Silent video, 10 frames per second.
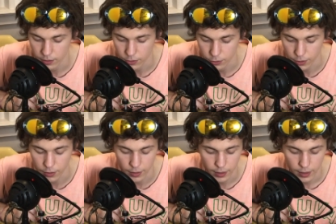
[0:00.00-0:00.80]
True.
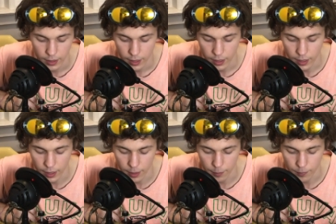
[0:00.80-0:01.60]

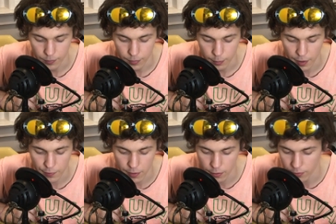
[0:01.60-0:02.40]
Um, my
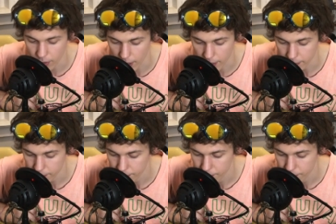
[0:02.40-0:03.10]
favorite Vine...